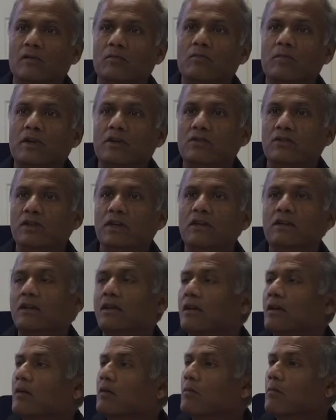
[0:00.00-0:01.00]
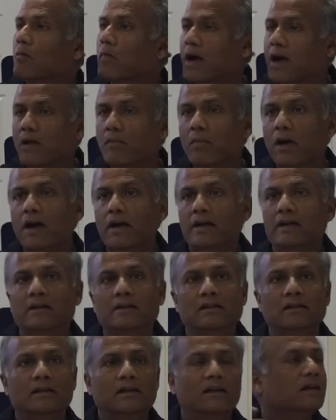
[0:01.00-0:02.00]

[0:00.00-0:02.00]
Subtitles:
between my mind,